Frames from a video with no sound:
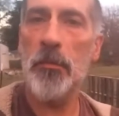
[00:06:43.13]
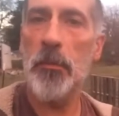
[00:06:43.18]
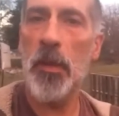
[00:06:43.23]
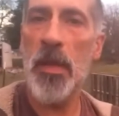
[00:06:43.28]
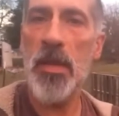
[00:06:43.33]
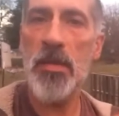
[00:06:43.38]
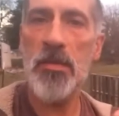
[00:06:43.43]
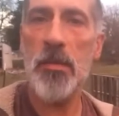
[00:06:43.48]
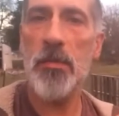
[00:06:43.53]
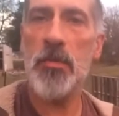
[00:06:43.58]

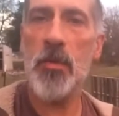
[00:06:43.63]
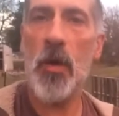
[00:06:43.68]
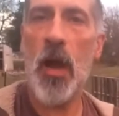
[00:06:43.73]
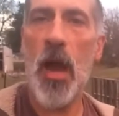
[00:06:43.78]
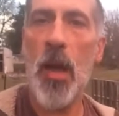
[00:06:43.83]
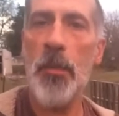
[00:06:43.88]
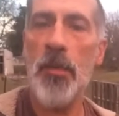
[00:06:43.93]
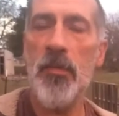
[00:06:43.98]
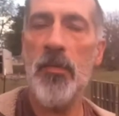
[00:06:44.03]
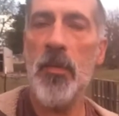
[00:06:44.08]
Please
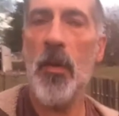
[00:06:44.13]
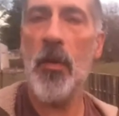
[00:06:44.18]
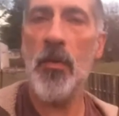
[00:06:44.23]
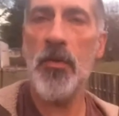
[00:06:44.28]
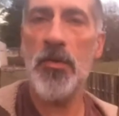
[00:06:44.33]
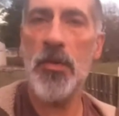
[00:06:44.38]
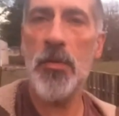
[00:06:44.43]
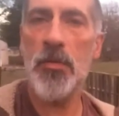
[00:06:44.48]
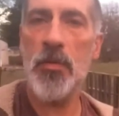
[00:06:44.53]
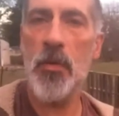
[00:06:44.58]
subscribe if you
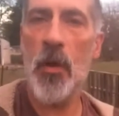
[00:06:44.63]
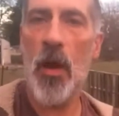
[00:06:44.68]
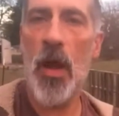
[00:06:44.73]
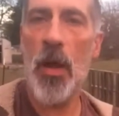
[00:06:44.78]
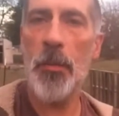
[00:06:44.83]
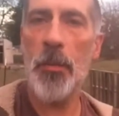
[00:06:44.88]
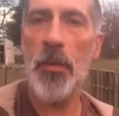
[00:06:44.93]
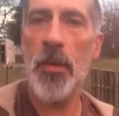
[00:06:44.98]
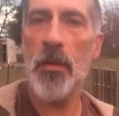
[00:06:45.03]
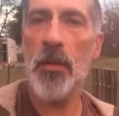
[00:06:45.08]
aren't
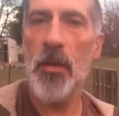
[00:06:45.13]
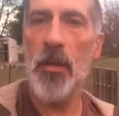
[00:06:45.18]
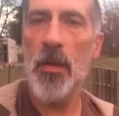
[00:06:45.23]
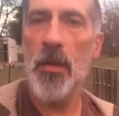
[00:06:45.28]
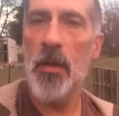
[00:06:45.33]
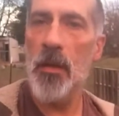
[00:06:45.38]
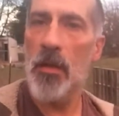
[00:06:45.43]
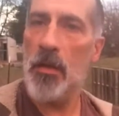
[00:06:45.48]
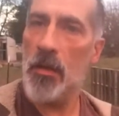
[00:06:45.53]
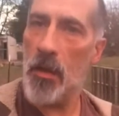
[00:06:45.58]
subscribed, and
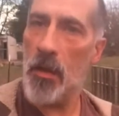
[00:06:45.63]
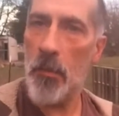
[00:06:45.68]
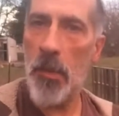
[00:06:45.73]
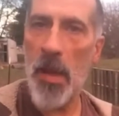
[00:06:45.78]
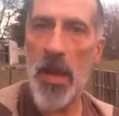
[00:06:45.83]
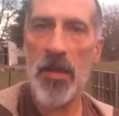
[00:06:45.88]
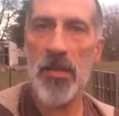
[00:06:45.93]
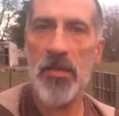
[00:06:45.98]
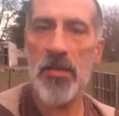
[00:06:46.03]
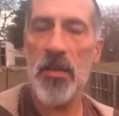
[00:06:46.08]
come
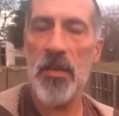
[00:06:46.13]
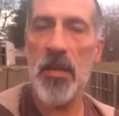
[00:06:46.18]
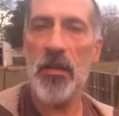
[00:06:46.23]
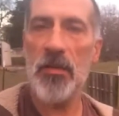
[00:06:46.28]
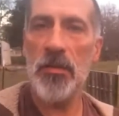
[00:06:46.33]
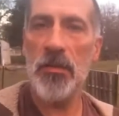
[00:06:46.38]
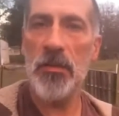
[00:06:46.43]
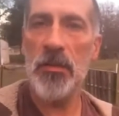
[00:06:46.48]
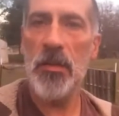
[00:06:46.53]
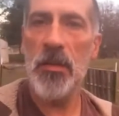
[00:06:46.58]
back and see
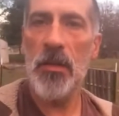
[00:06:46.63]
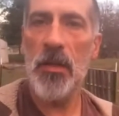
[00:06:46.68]
us.